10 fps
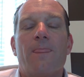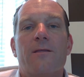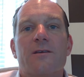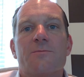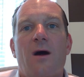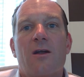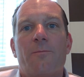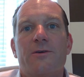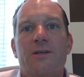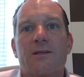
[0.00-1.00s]
this model
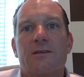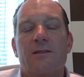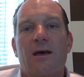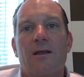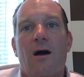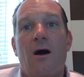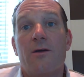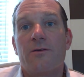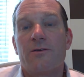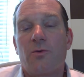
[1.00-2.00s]
predicted that
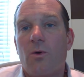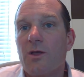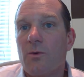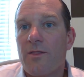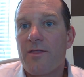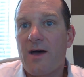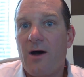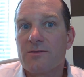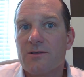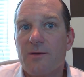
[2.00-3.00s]

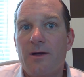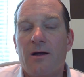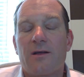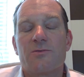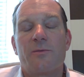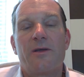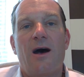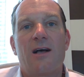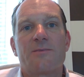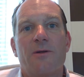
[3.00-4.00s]
121,000 Americans would be
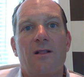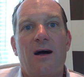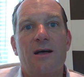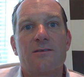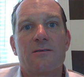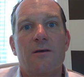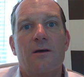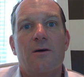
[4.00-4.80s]
hospitalized,